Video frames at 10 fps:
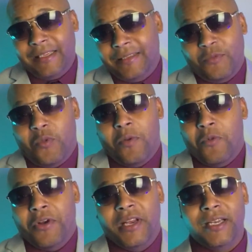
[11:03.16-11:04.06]
What
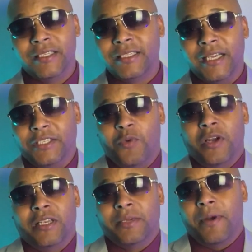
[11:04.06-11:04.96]
more you need to say? She wanted
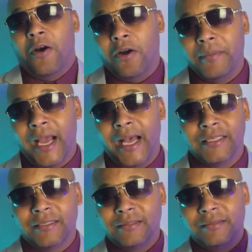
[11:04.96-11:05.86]
to lick my arm, guys.
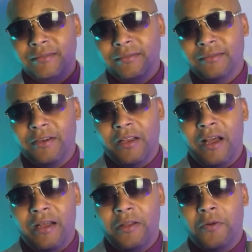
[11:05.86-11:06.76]

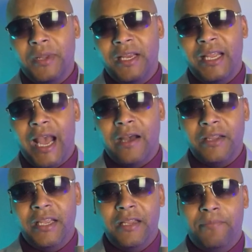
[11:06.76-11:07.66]
Guerlain Long EDL
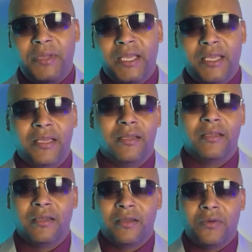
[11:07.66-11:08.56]
EDP
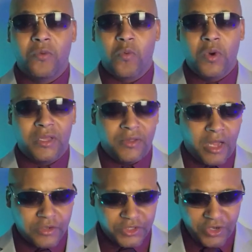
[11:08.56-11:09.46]
with
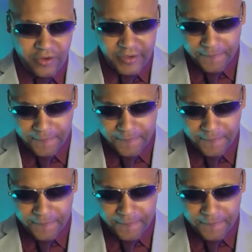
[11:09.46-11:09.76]
Lost Cherry.